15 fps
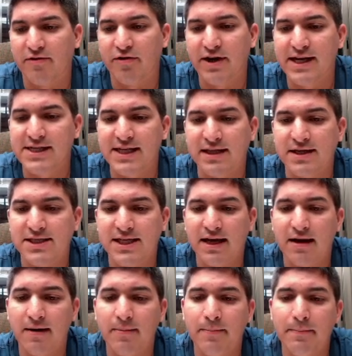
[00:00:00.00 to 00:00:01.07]
heating the
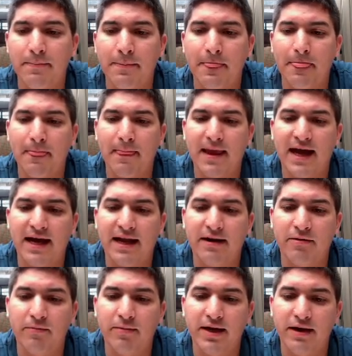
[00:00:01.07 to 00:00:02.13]
cell.
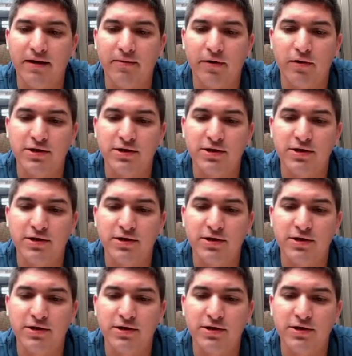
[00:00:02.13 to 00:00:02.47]
And we